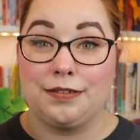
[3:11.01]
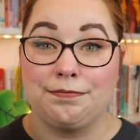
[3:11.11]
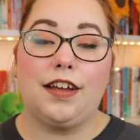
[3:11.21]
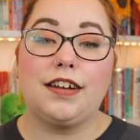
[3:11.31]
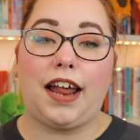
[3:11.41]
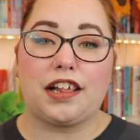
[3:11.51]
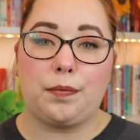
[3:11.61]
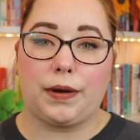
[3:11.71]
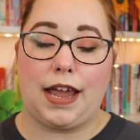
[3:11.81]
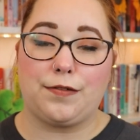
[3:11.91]
The
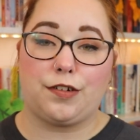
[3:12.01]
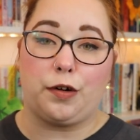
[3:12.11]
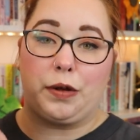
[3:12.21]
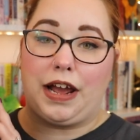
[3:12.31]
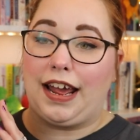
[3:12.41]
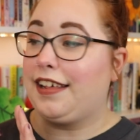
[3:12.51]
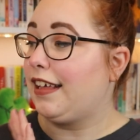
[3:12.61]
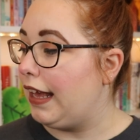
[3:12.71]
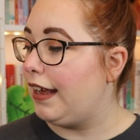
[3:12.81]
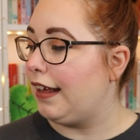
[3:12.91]
next book I have to show you
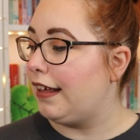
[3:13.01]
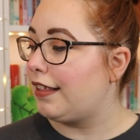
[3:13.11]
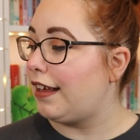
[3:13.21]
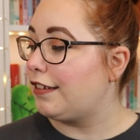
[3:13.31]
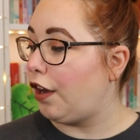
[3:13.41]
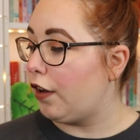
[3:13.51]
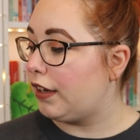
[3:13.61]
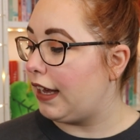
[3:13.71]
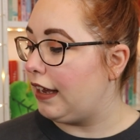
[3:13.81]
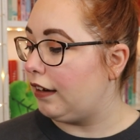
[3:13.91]
guys is
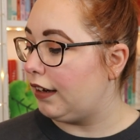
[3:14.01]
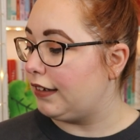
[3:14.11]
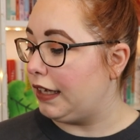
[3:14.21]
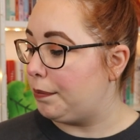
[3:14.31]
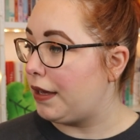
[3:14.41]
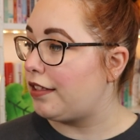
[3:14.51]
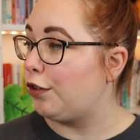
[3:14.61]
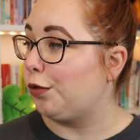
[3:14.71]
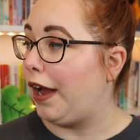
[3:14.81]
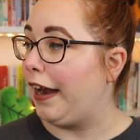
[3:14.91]
Dark and Deepest
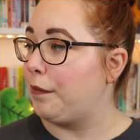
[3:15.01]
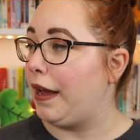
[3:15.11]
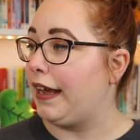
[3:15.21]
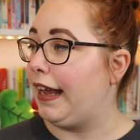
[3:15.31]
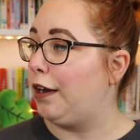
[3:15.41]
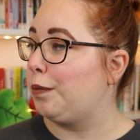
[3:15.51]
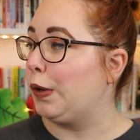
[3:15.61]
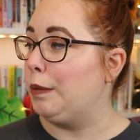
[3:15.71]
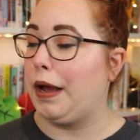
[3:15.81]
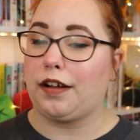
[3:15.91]
Red by Anna
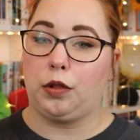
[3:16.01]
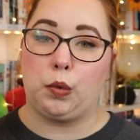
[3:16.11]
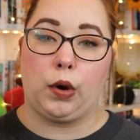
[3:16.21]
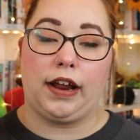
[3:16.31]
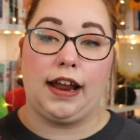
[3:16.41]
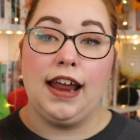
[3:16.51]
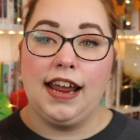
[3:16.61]
Marie McLemore,